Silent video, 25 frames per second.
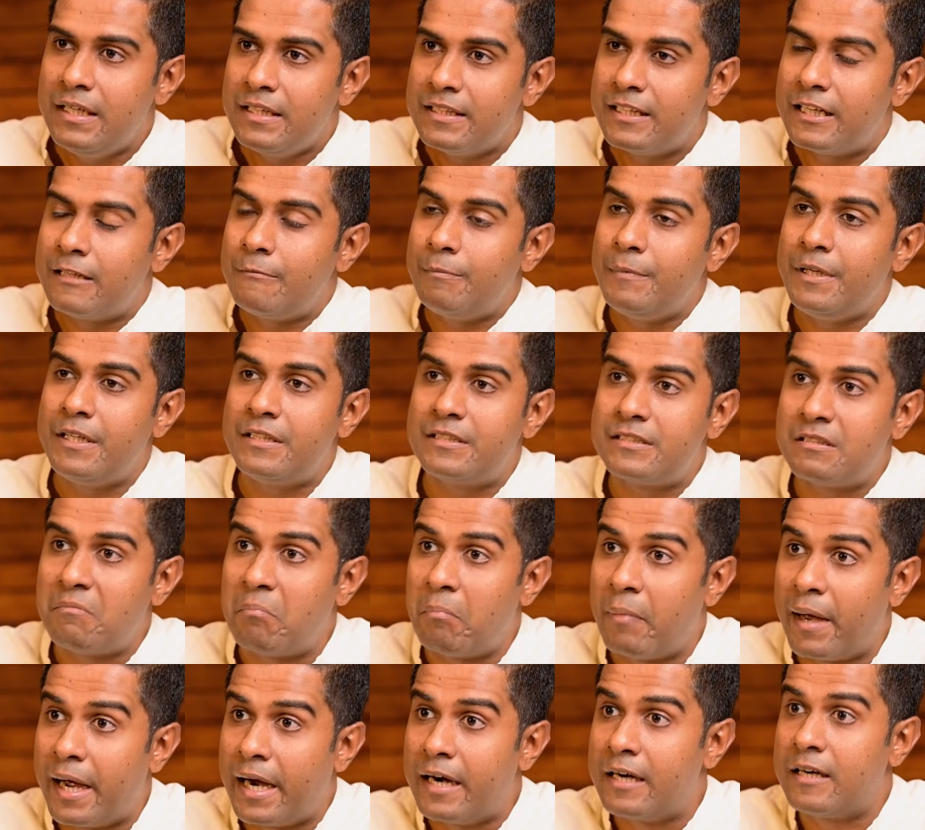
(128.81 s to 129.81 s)
That means the
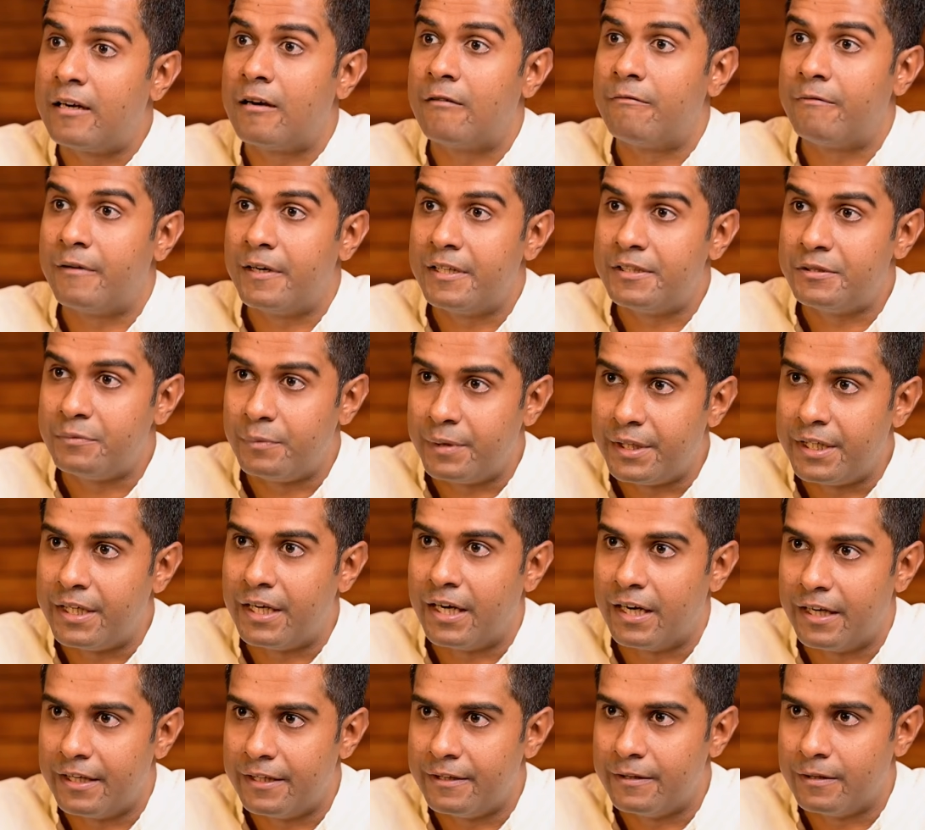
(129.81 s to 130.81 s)
bad kapha is very
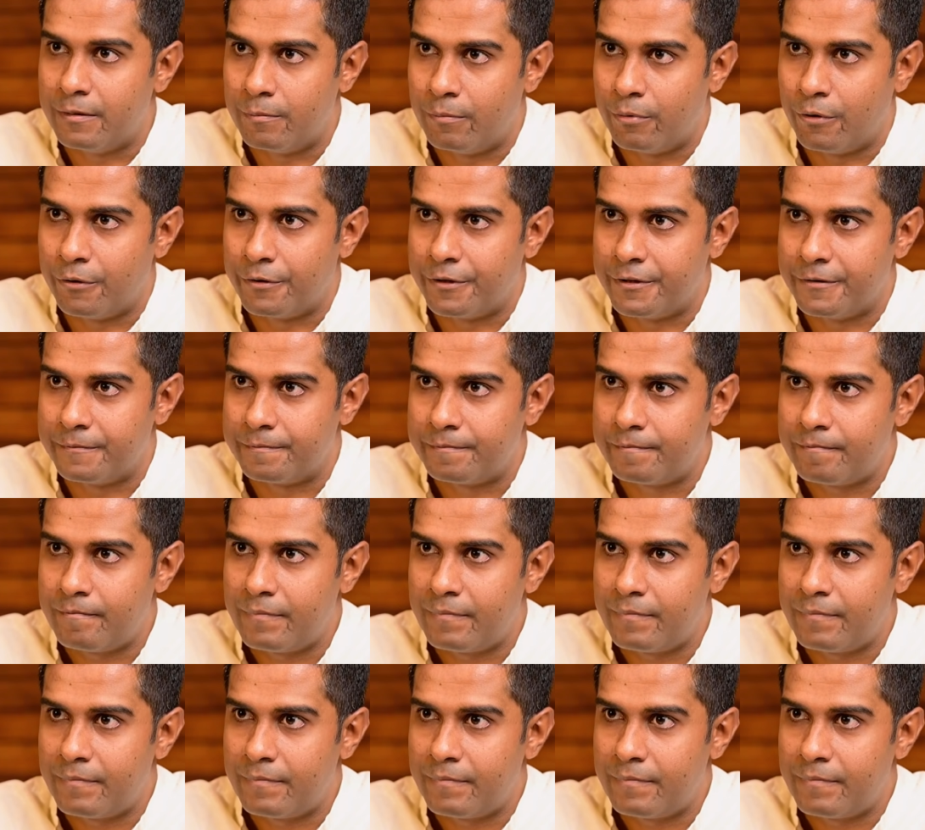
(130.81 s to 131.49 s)
high in the body.